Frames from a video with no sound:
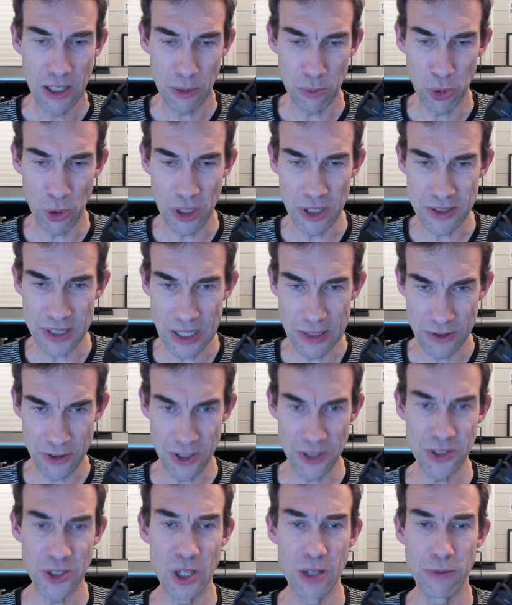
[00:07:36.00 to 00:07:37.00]
brought it down to
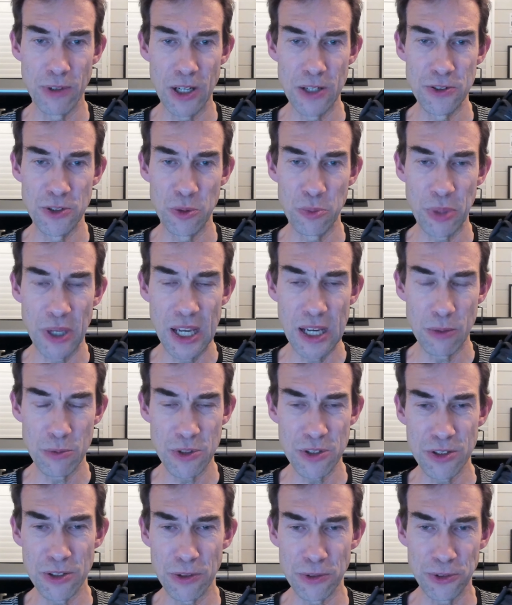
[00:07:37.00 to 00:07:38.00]
just over £100,
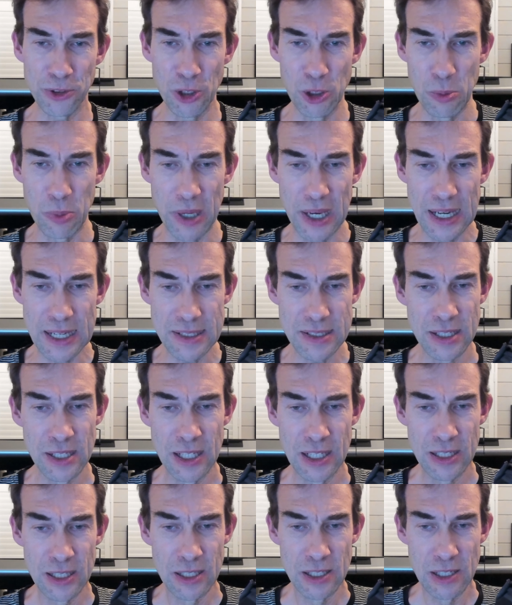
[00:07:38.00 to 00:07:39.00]
which is not too bad
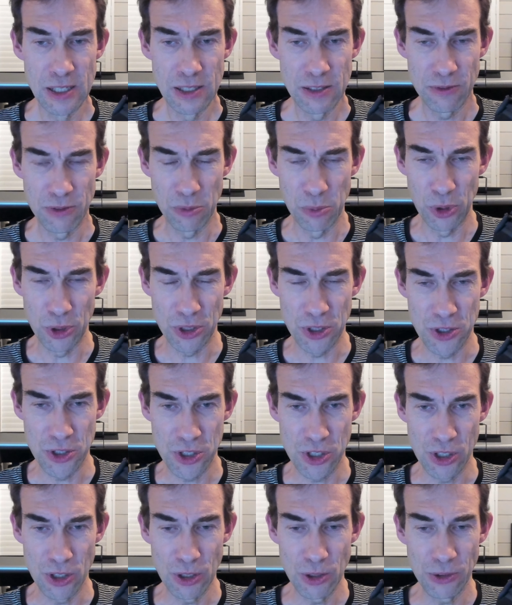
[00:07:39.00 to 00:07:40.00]
for modern
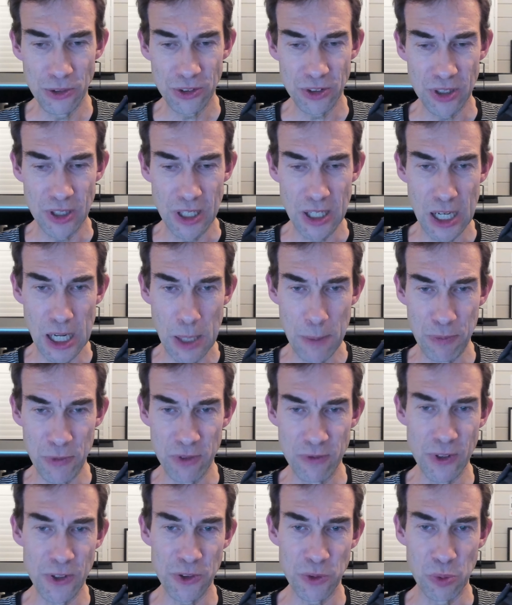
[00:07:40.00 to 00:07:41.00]
shoes. The
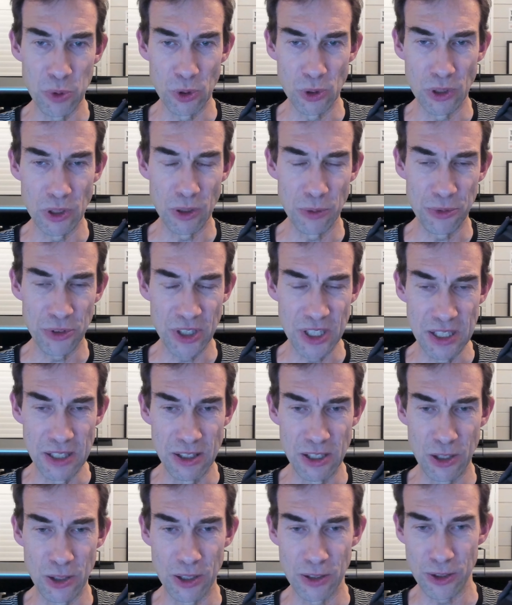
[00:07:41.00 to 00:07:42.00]
Invincible, obviously,
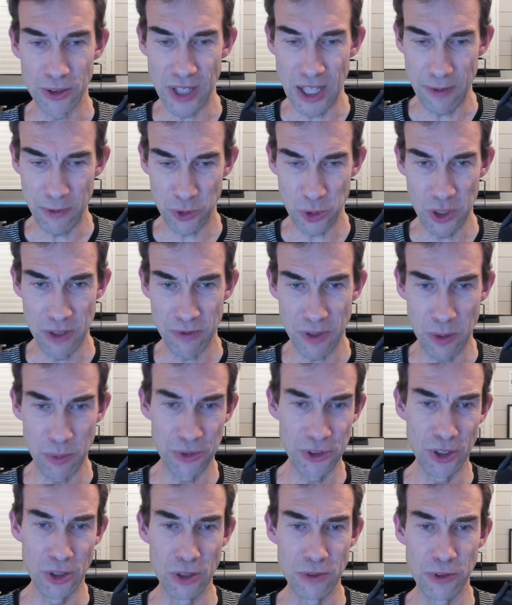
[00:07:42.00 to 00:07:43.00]
you could have got that for
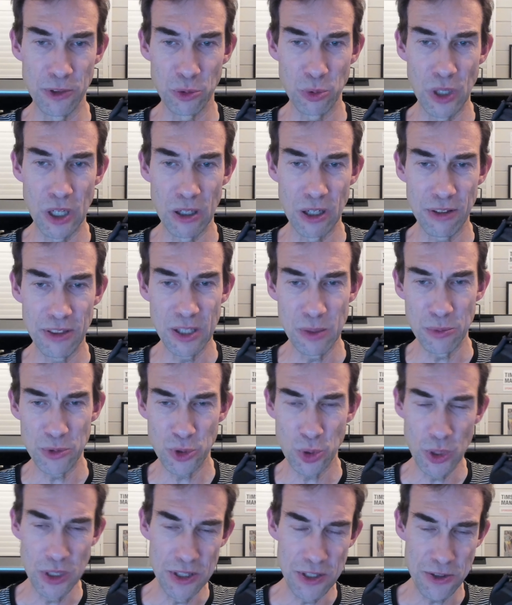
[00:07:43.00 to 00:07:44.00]
25% off as well. And I think
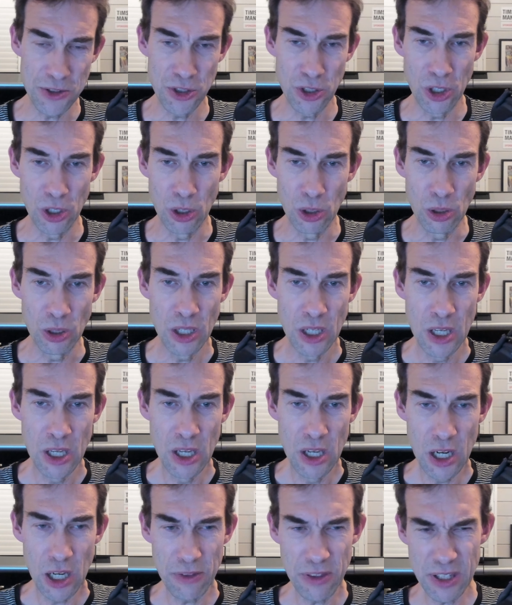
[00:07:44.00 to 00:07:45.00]
between the two,
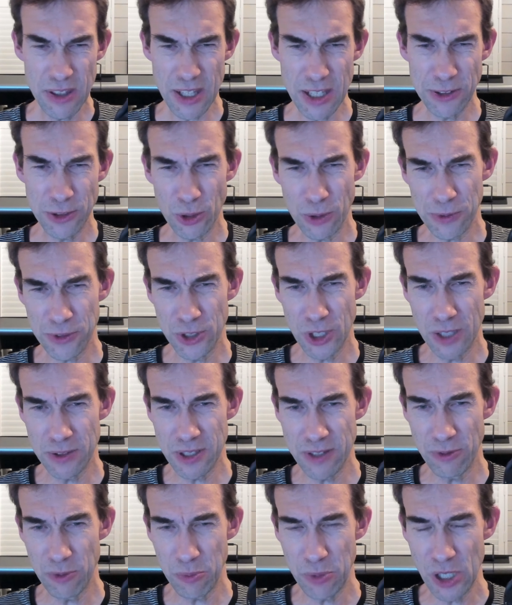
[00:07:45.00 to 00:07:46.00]
I think they sort of serve
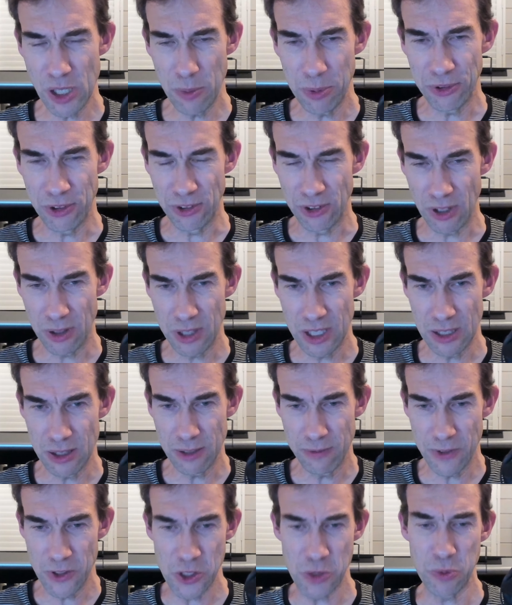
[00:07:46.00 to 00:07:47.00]
different purposes. I think the
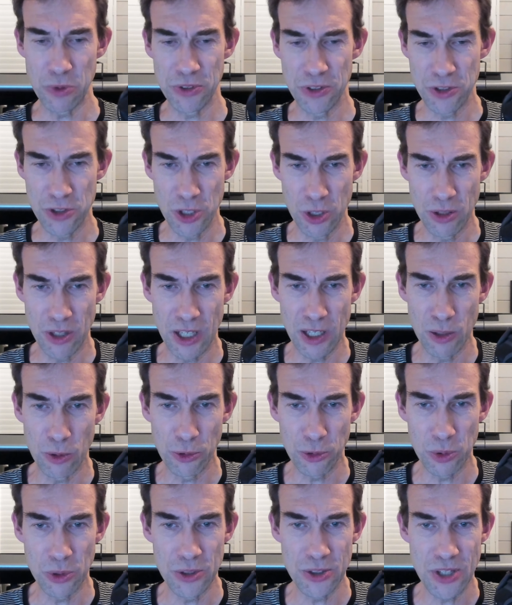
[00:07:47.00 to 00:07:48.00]
Invincible is a shoe that I
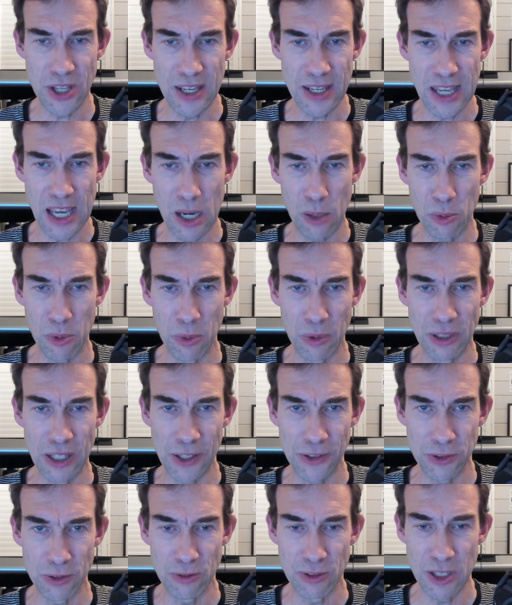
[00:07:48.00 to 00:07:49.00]
always want to take out when my
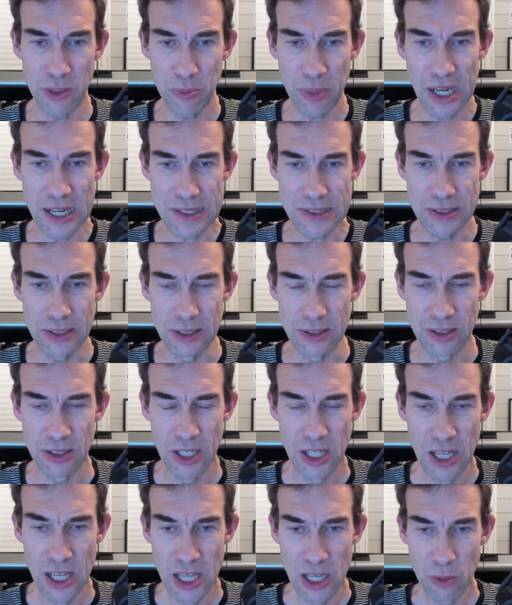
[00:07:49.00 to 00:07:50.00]
legs are really battered,
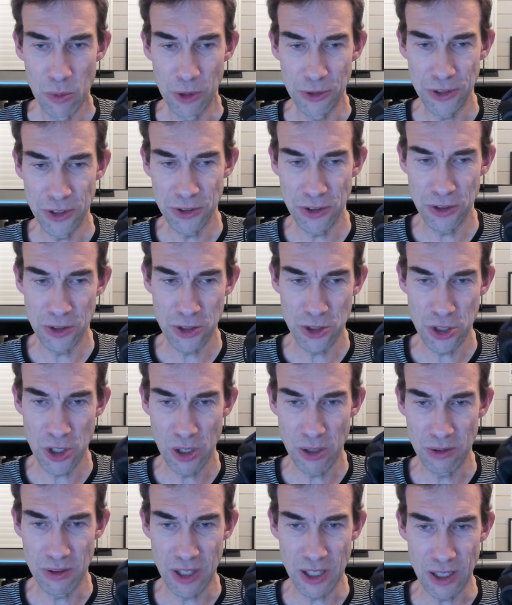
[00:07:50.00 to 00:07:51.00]
whereas this is a
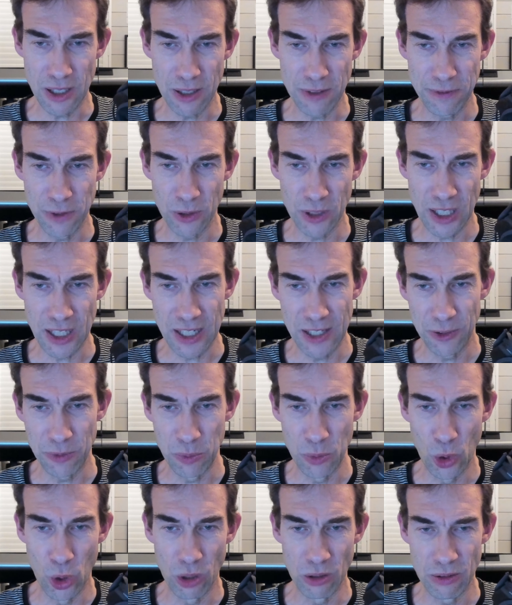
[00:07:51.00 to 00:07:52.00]
shoe that I feel like is
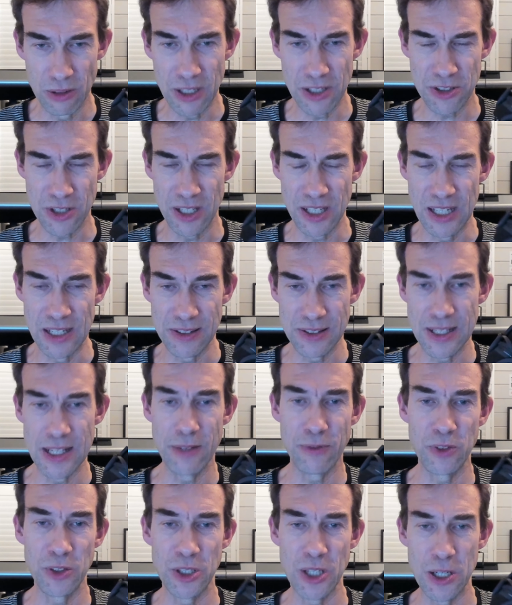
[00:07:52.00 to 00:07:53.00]
more literally is an
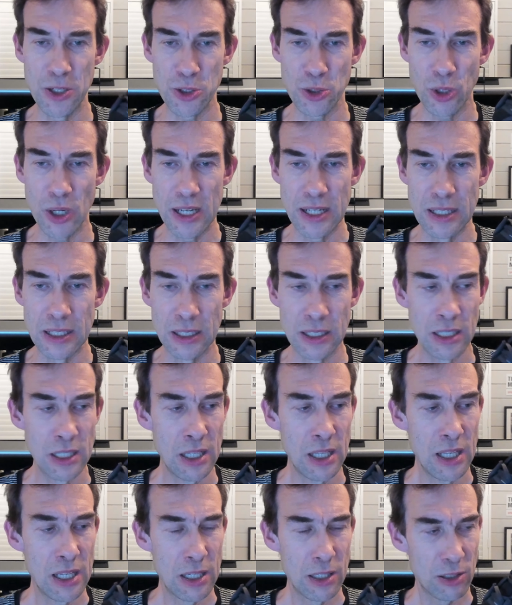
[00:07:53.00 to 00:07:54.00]
everyday trainer.
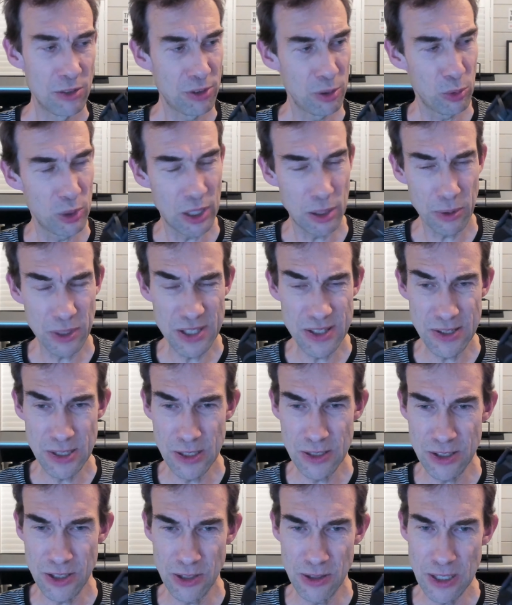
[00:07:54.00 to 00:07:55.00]
So will I
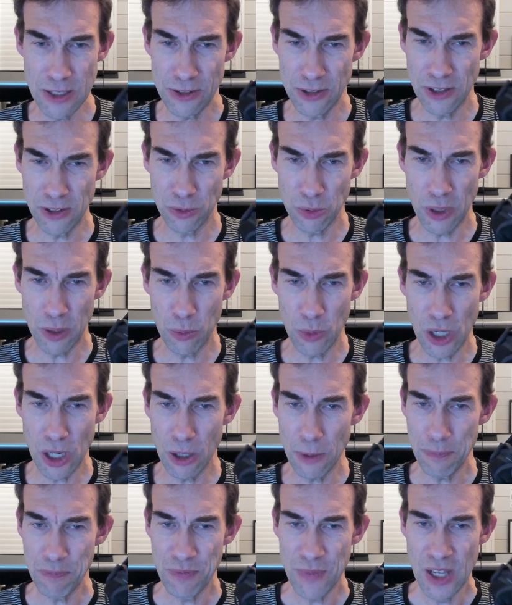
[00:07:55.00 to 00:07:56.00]
continue to use this one?
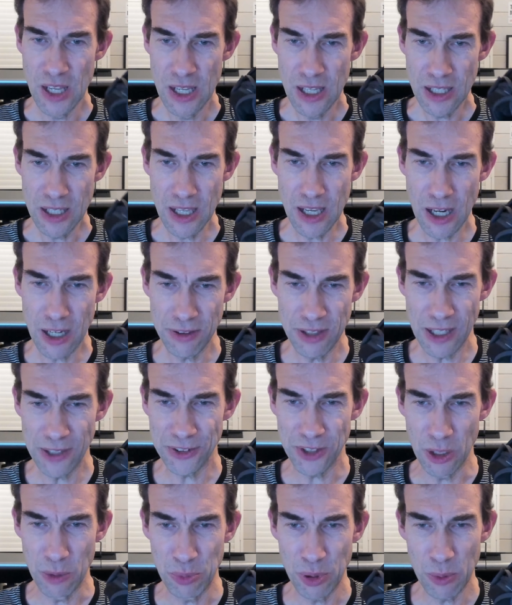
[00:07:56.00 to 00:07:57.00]
Well, yeah, I think
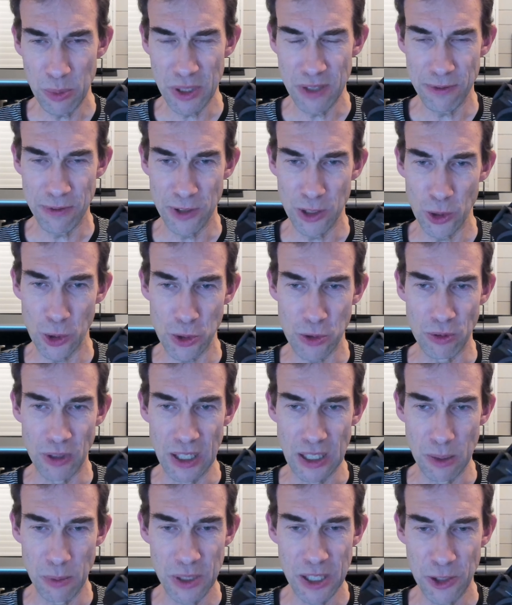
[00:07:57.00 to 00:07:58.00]
so. Probably for the odd
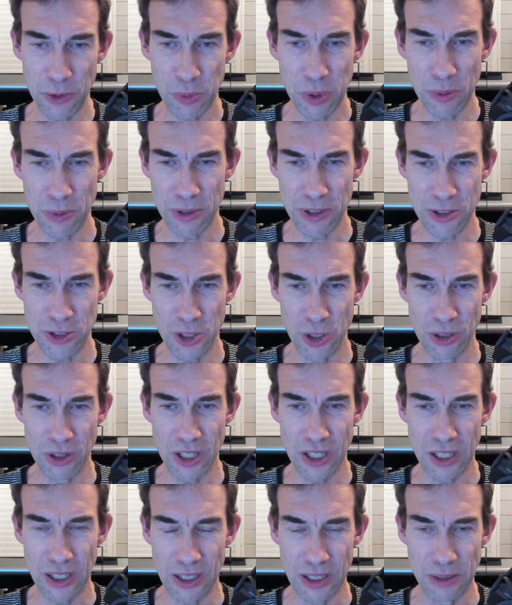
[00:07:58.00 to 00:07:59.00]
run. I mean, it's probably a shoe
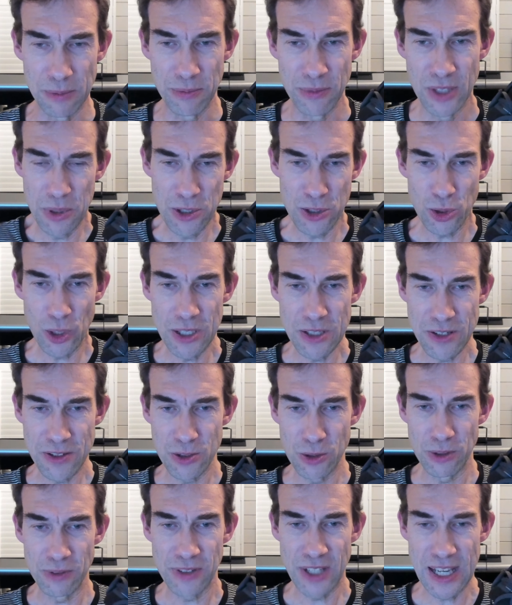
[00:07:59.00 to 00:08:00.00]
that I've been trying to
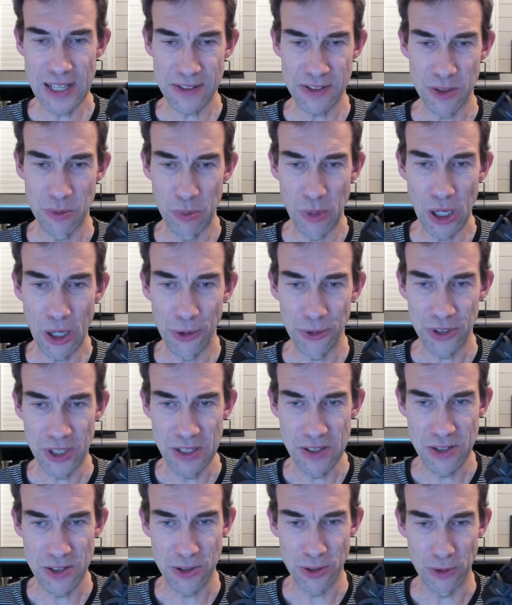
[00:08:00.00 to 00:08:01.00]
sort of get some miles
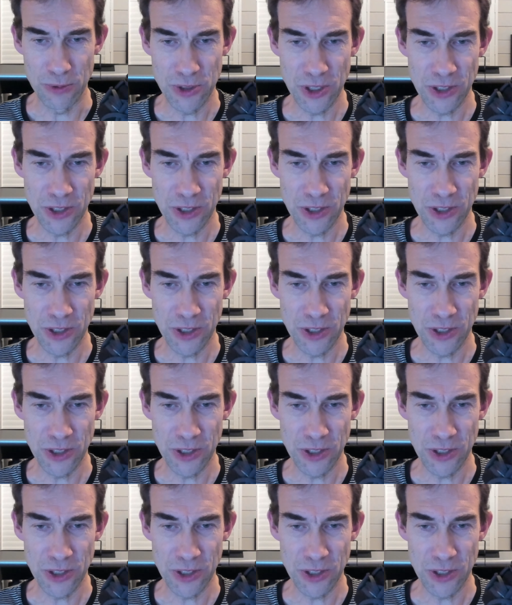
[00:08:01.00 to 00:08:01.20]
in to sort of